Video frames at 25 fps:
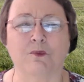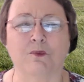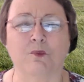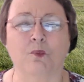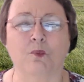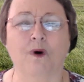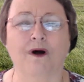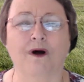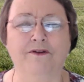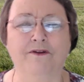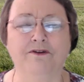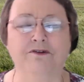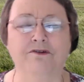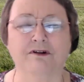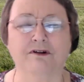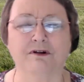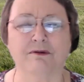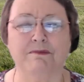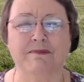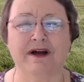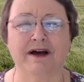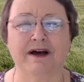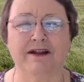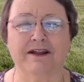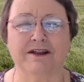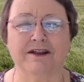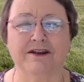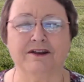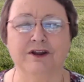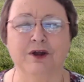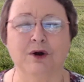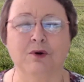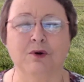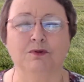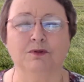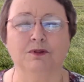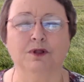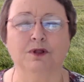wonder about it,
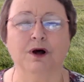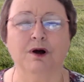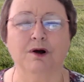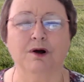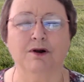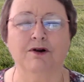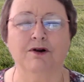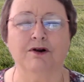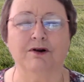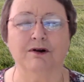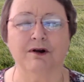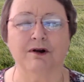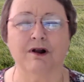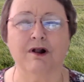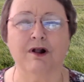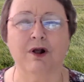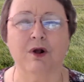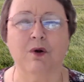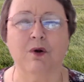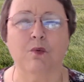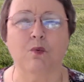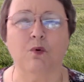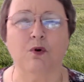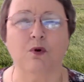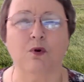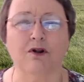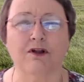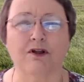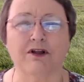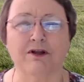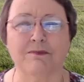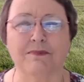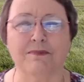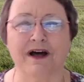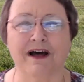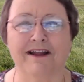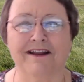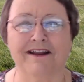no longer worry
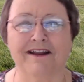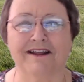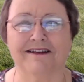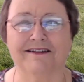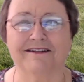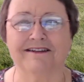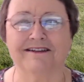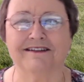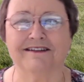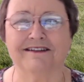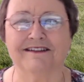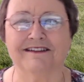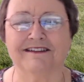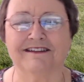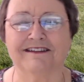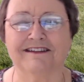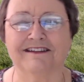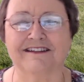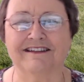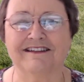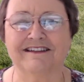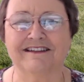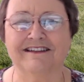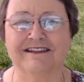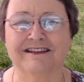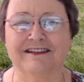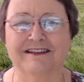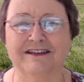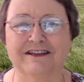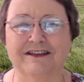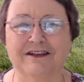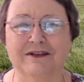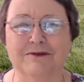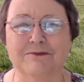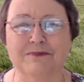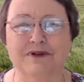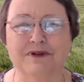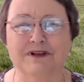about it,
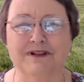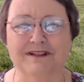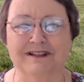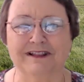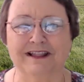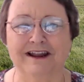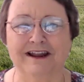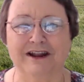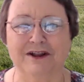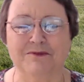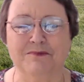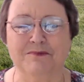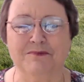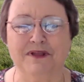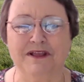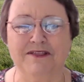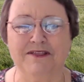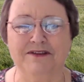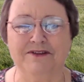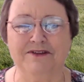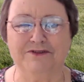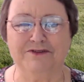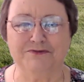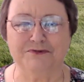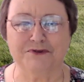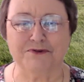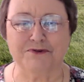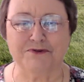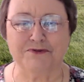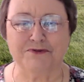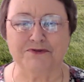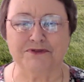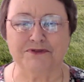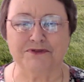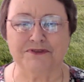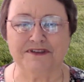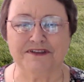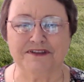but let it be the
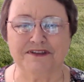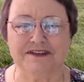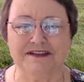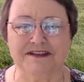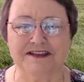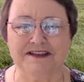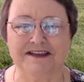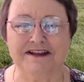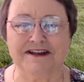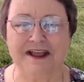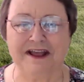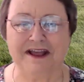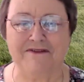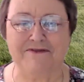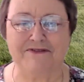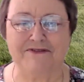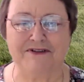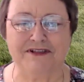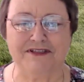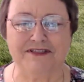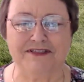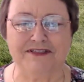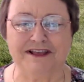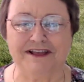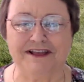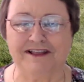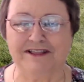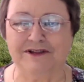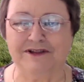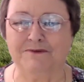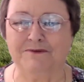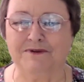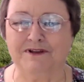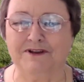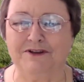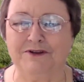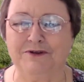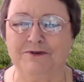truth in everything that
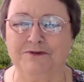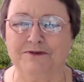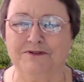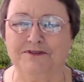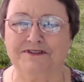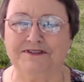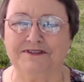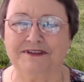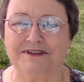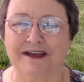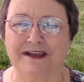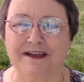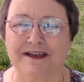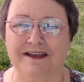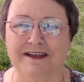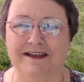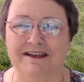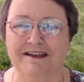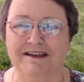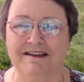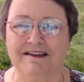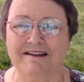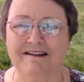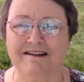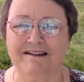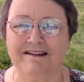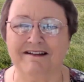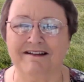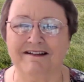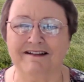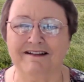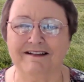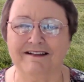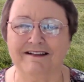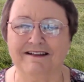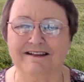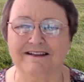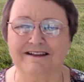we do and say.
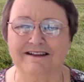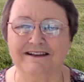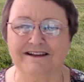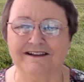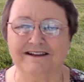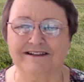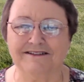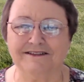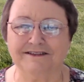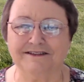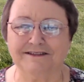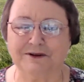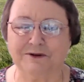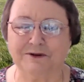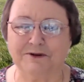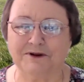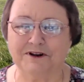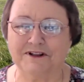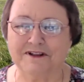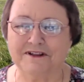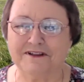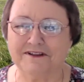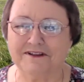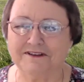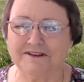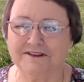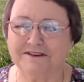And so it is.